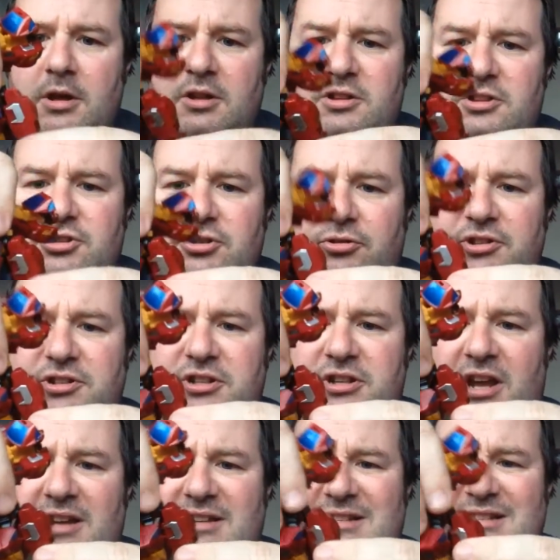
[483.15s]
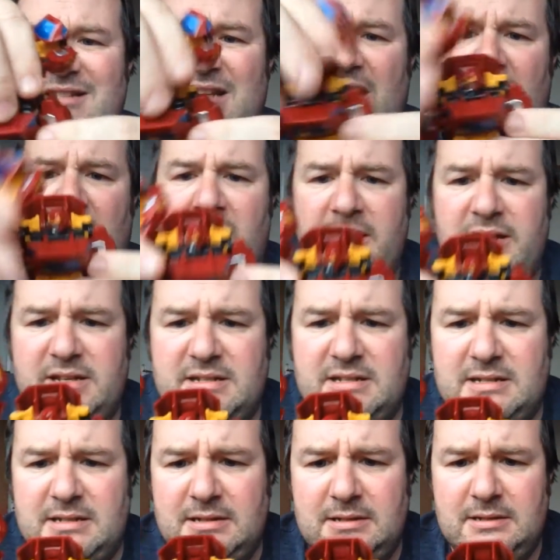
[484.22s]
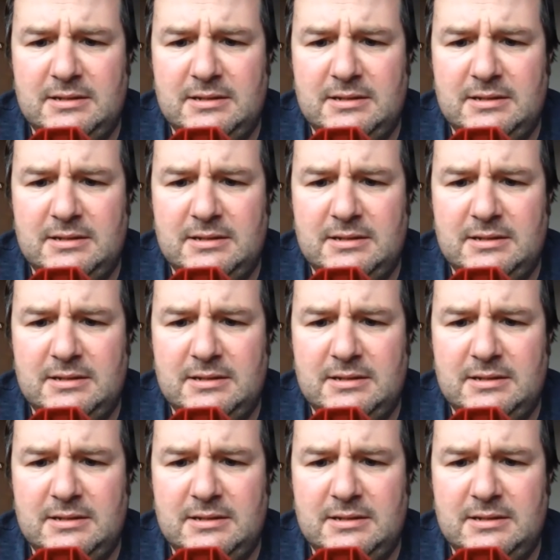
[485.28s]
The joints are nice and tight.